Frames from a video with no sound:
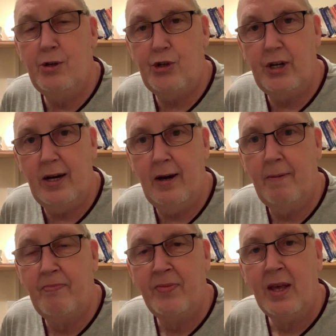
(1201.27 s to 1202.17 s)
and share,
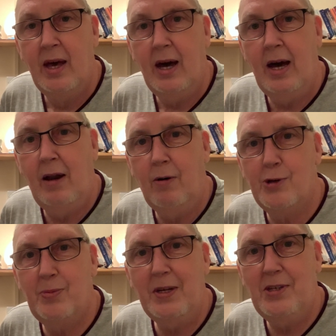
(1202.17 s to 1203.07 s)
and I'll
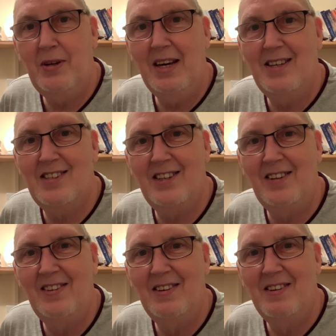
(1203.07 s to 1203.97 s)
speak to you again
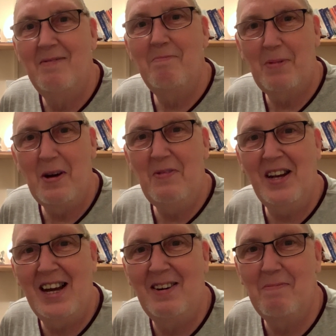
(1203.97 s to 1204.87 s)
soon. Bye for
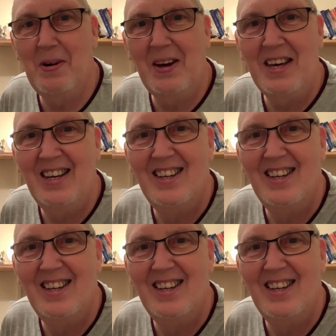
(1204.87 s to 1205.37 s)
now. Bye.